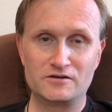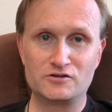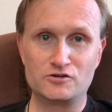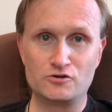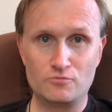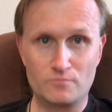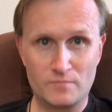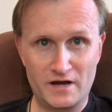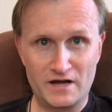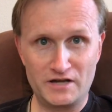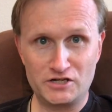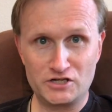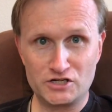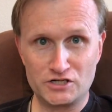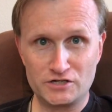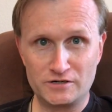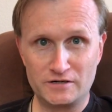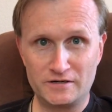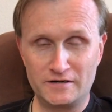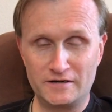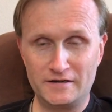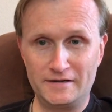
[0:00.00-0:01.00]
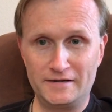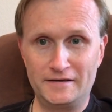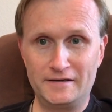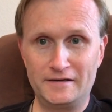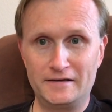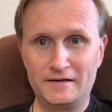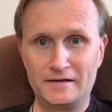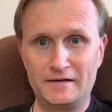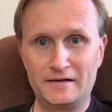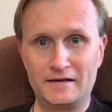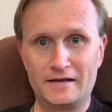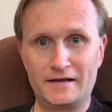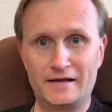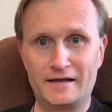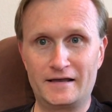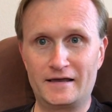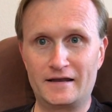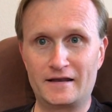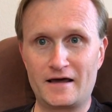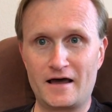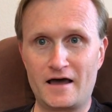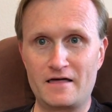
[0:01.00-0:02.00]
too much.
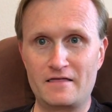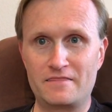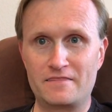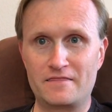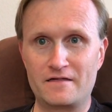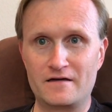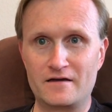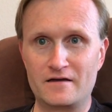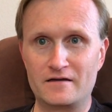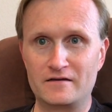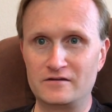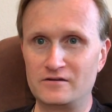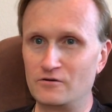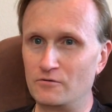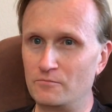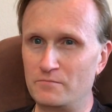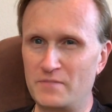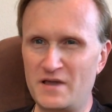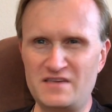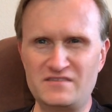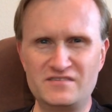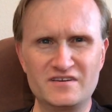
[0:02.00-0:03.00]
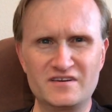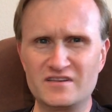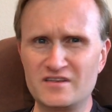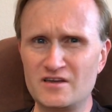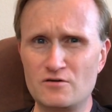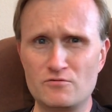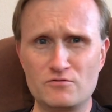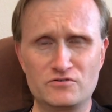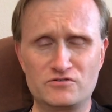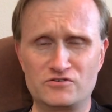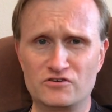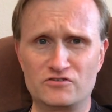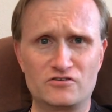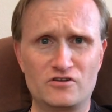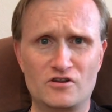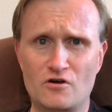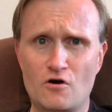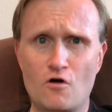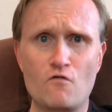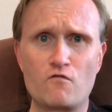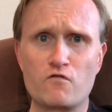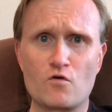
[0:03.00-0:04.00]
And I thought, you know, basically it was just
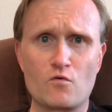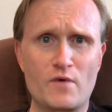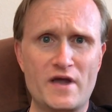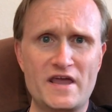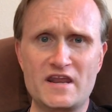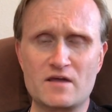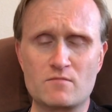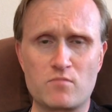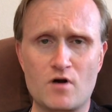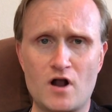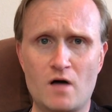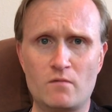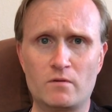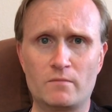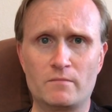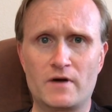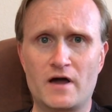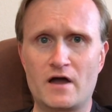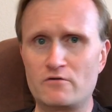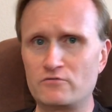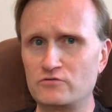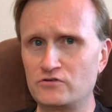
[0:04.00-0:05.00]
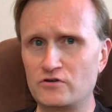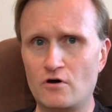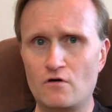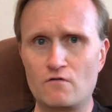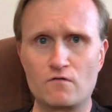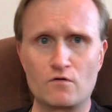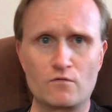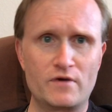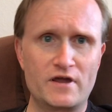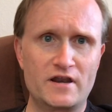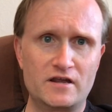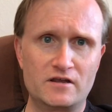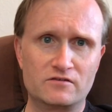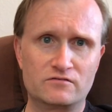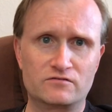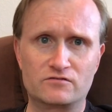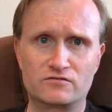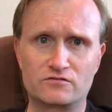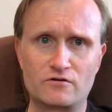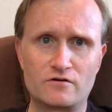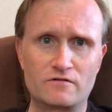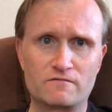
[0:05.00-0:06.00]
an overweighting problem. I was overweighting
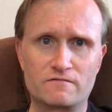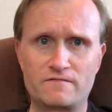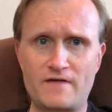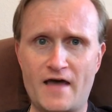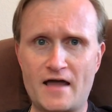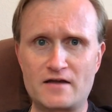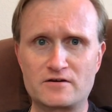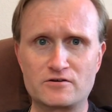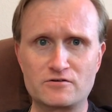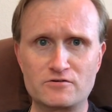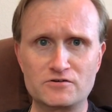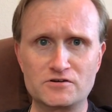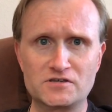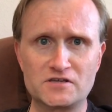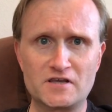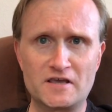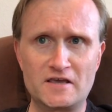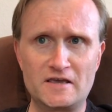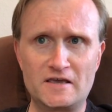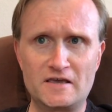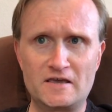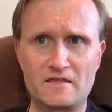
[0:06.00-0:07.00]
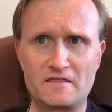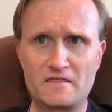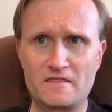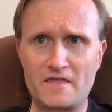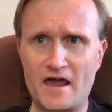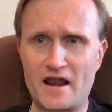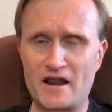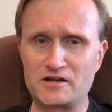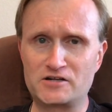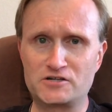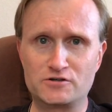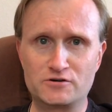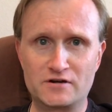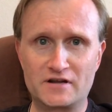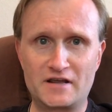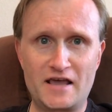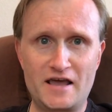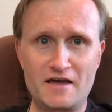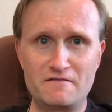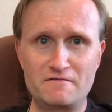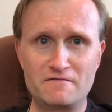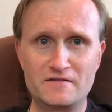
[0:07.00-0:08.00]
certain factors that I shouldn't
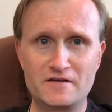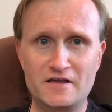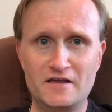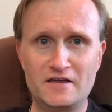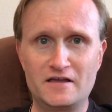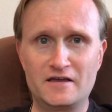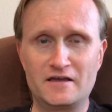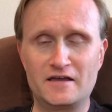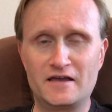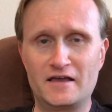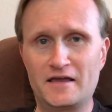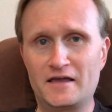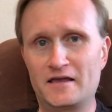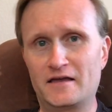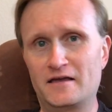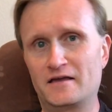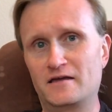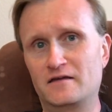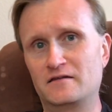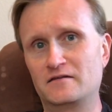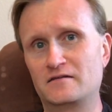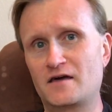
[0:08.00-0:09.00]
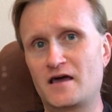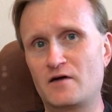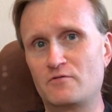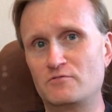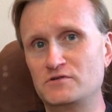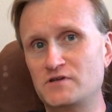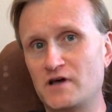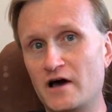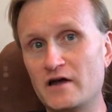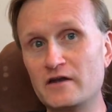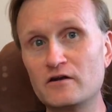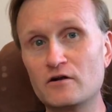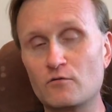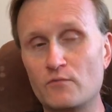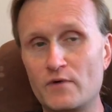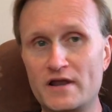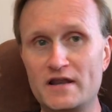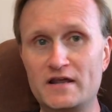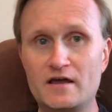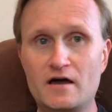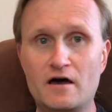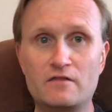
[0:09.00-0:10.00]
have, and I was
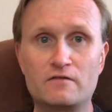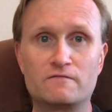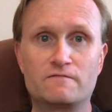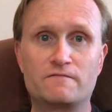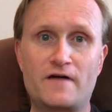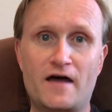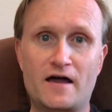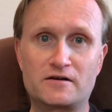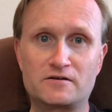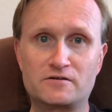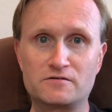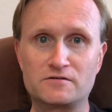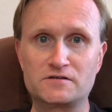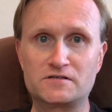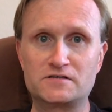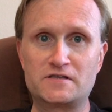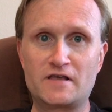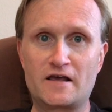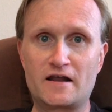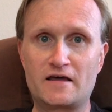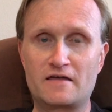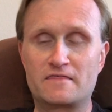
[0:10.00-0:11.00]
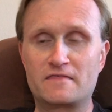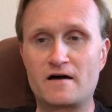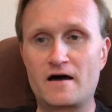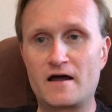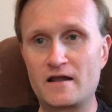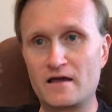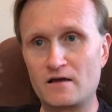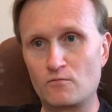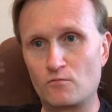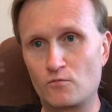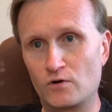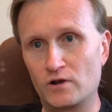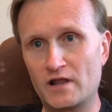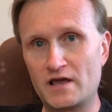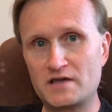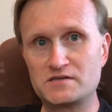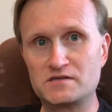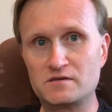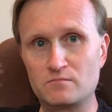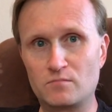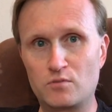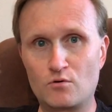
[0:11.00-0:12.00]
underweighting other factors that I thought were
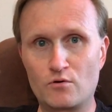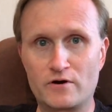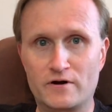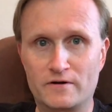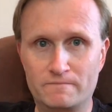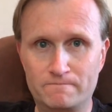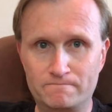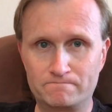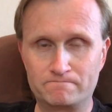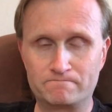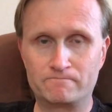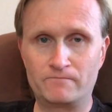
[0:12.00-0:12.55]
less important.